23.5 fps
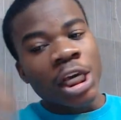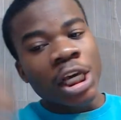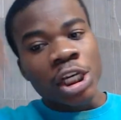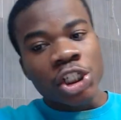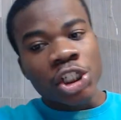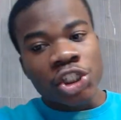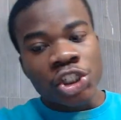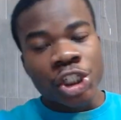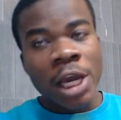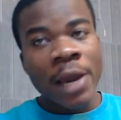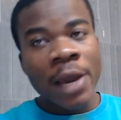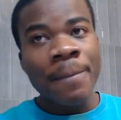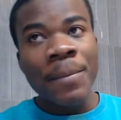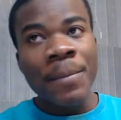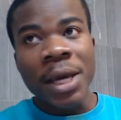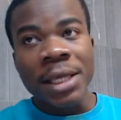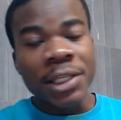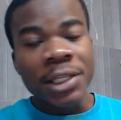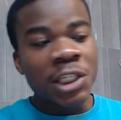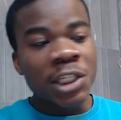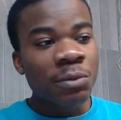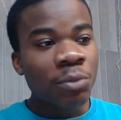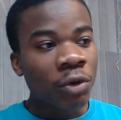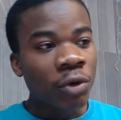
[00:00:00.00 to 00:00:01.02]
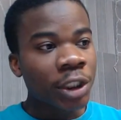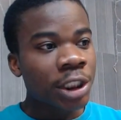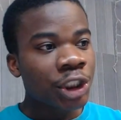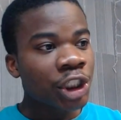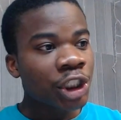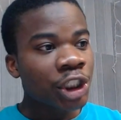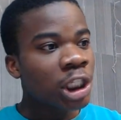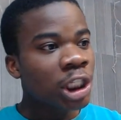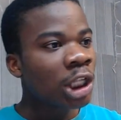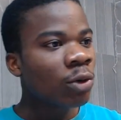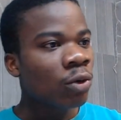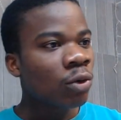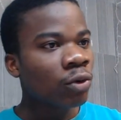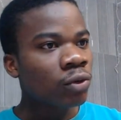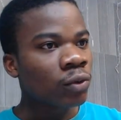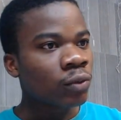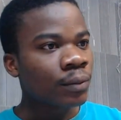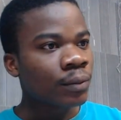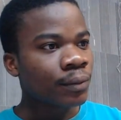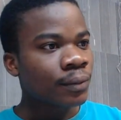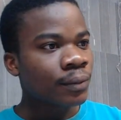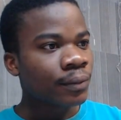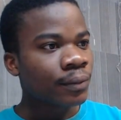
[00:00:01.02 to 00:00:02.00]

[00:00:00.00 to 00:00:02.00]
share pay this money. Share they won't do.